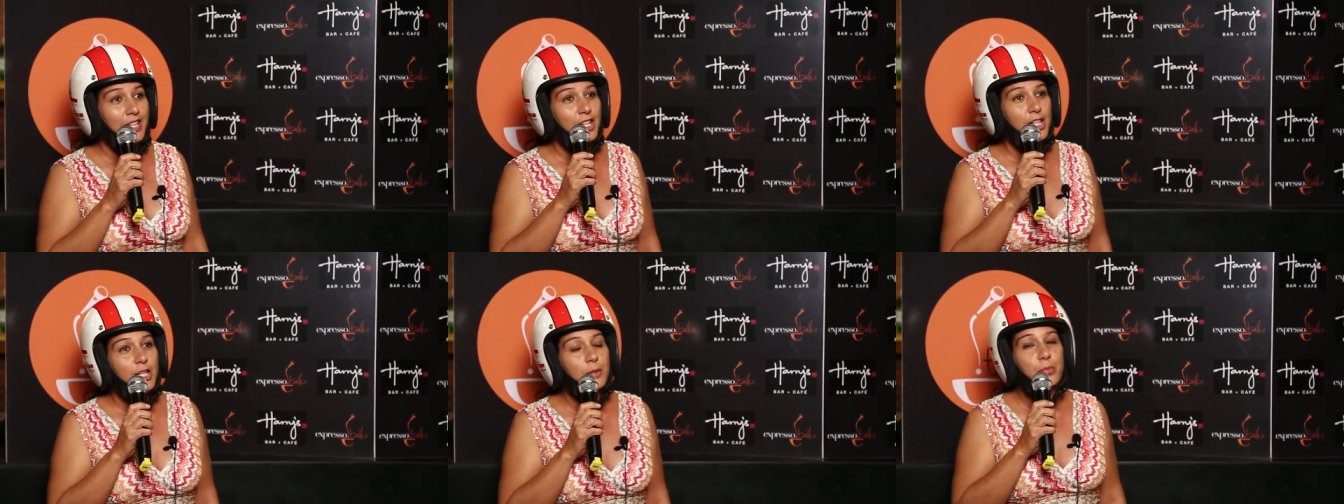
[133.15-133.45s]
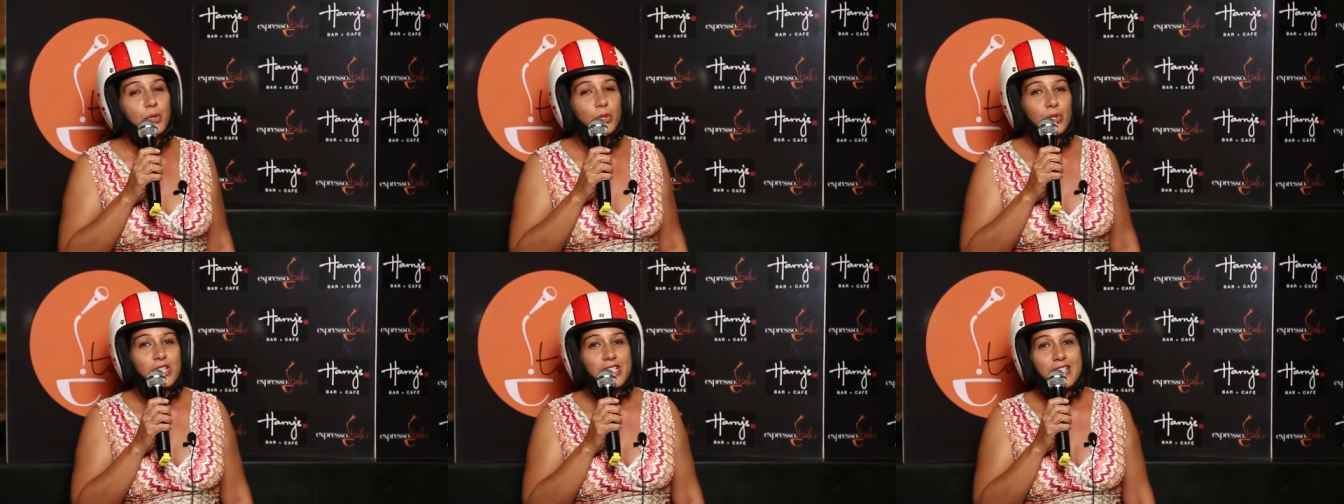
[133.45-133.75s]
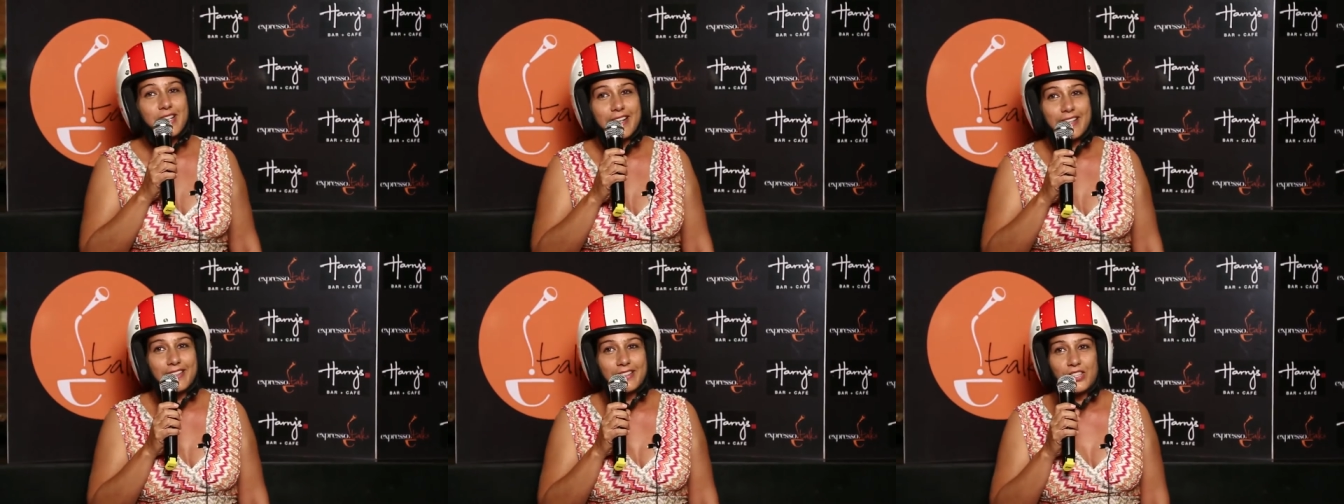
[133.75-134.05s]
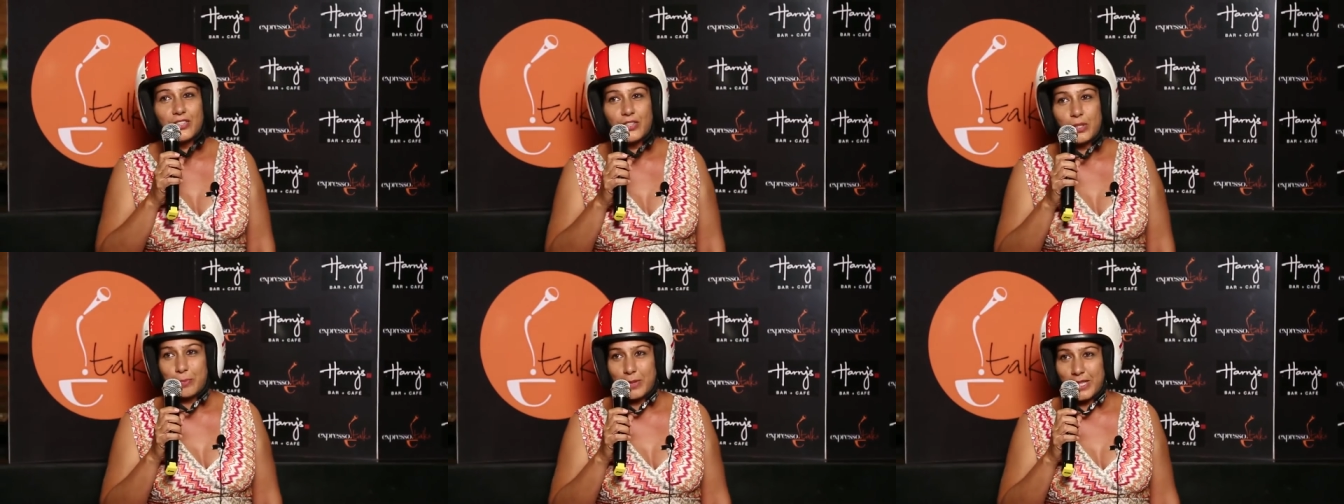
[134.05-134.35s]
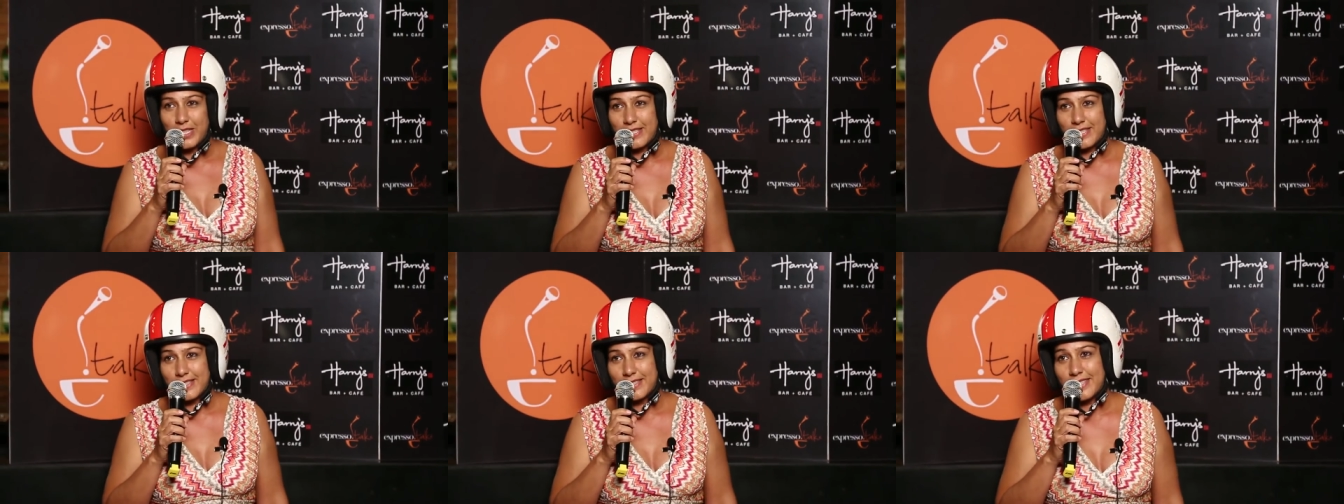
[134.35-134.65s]
He broke his leg in three
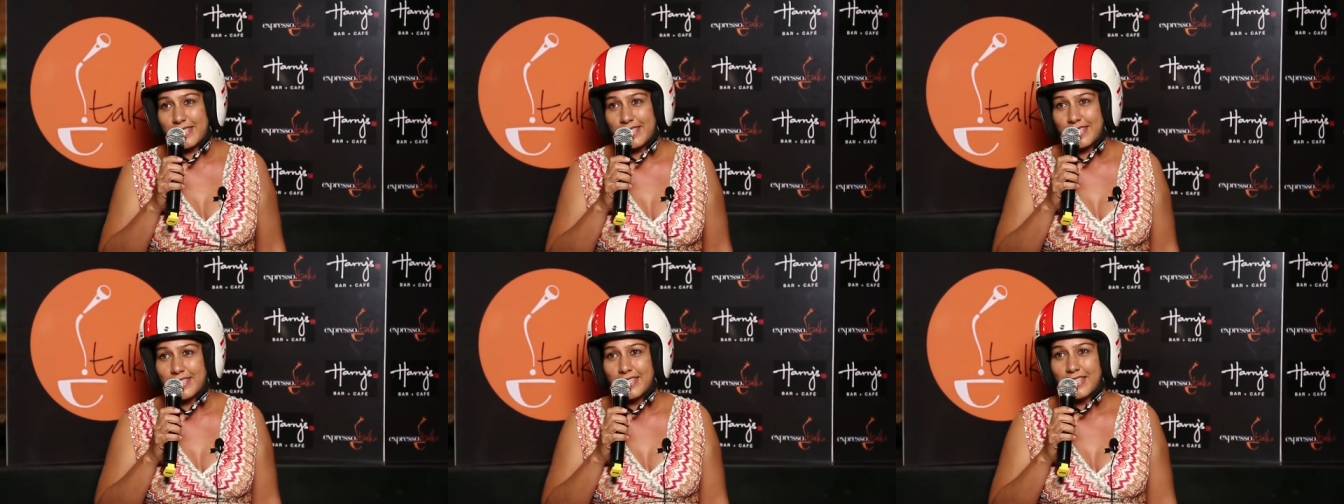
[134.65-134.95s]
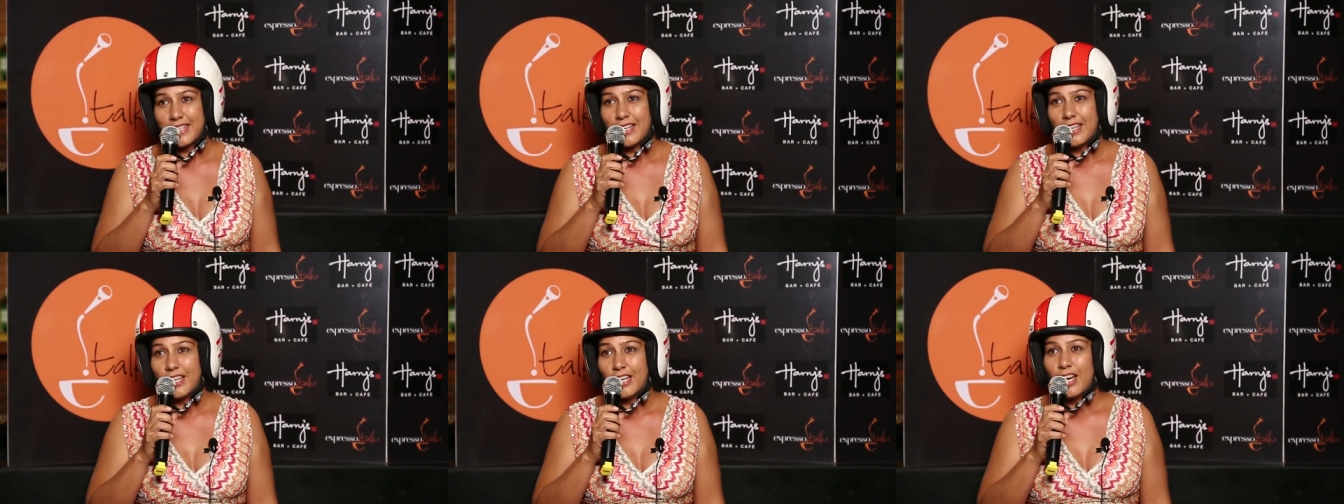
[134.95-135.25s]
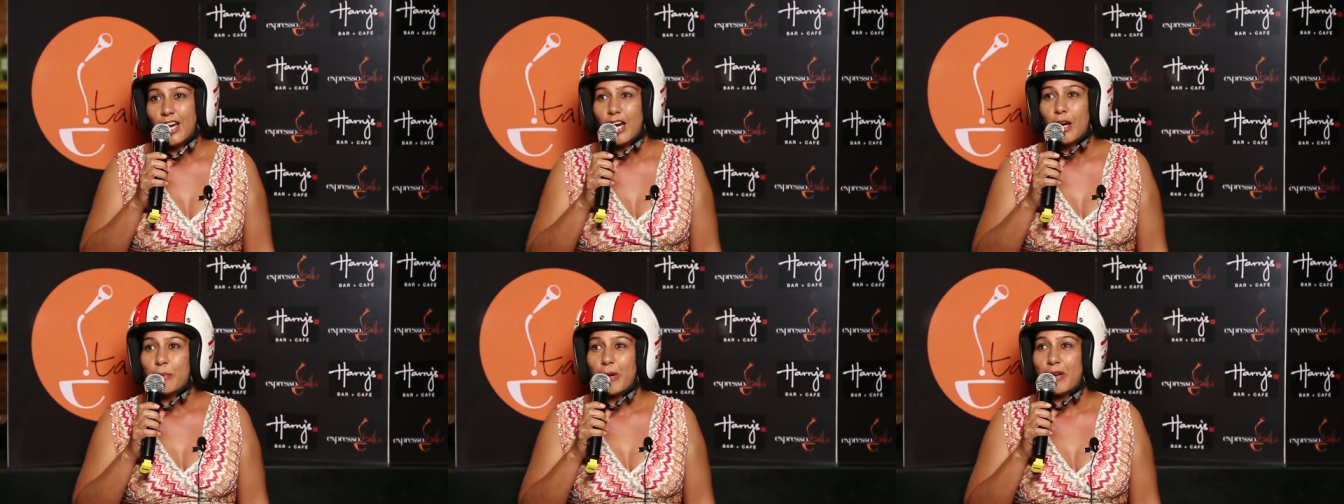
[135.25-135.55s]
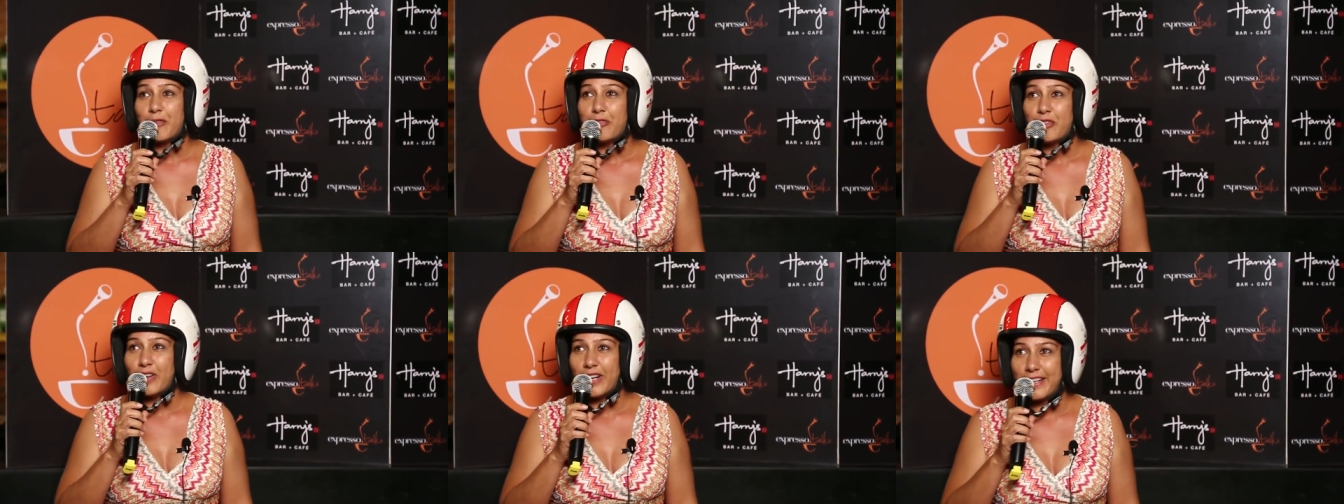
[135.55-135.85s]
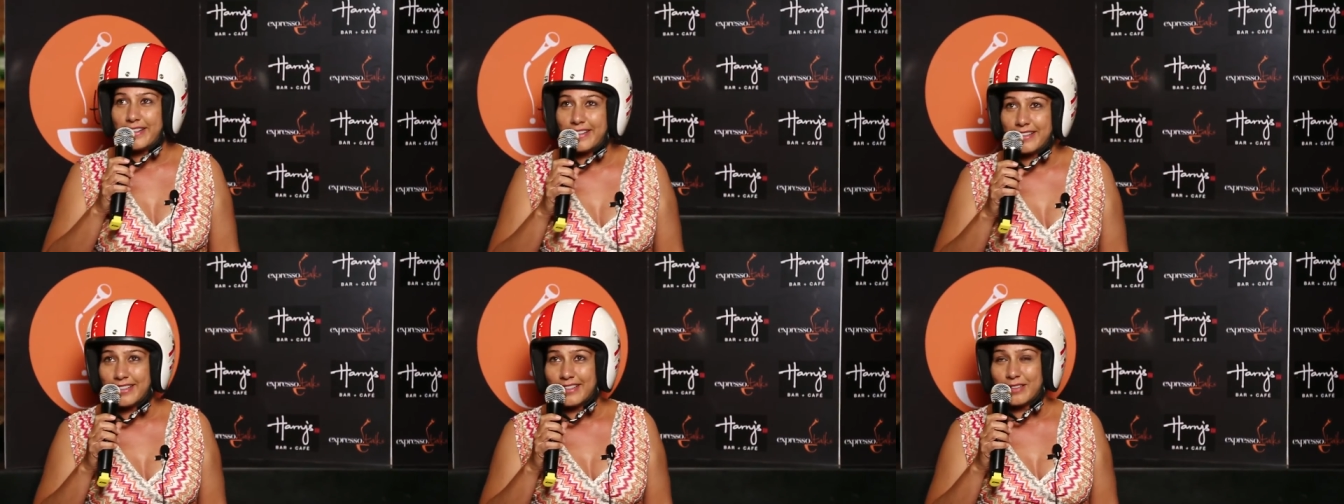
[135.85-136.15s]
places my
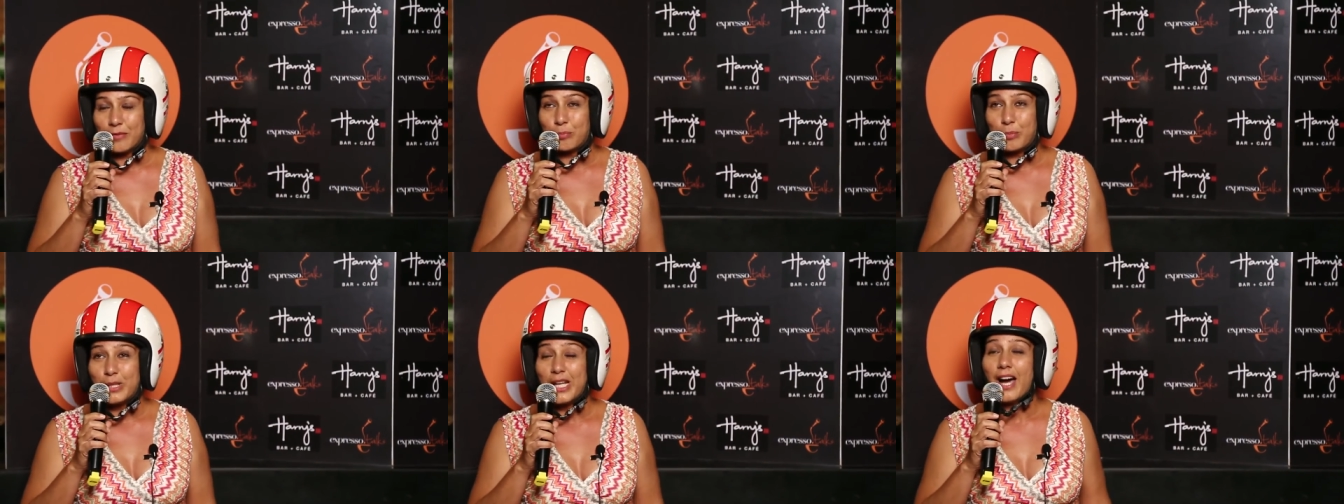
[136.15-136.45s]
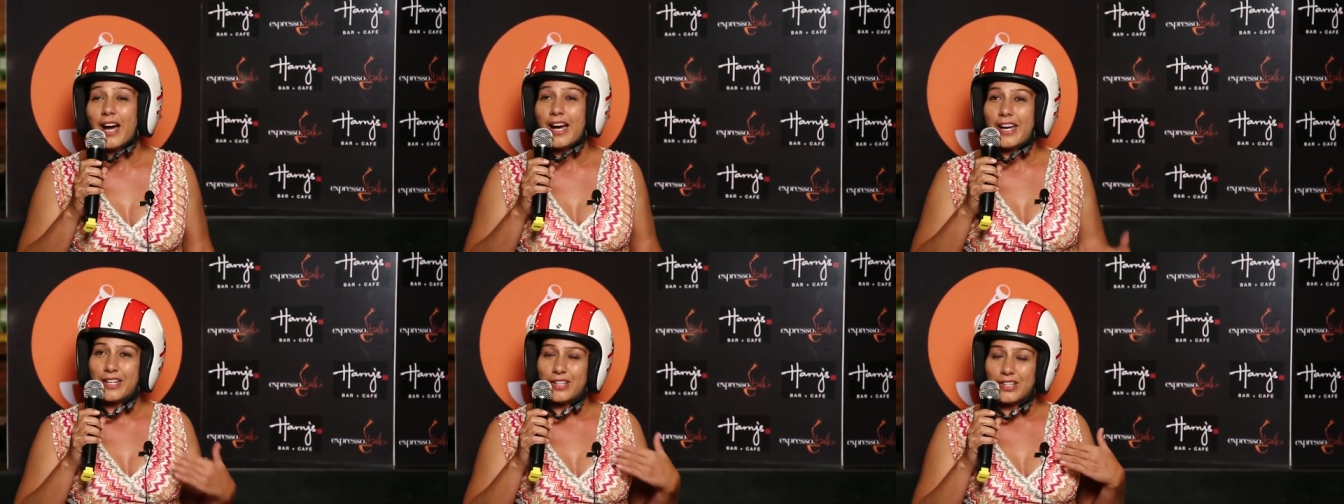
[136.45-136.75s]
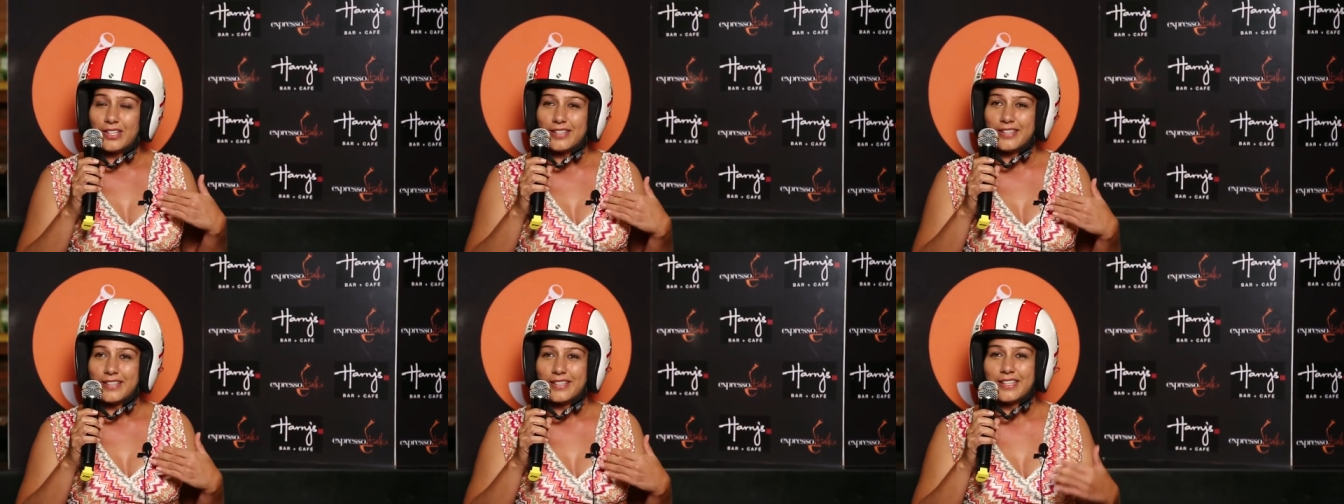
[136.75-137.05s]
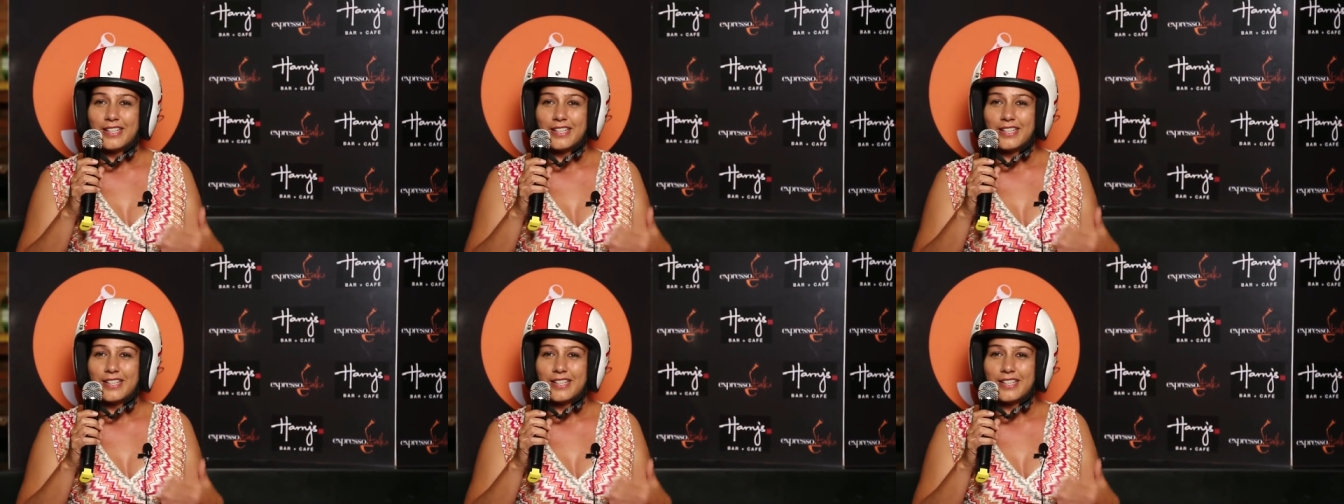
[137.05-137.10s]
friend behind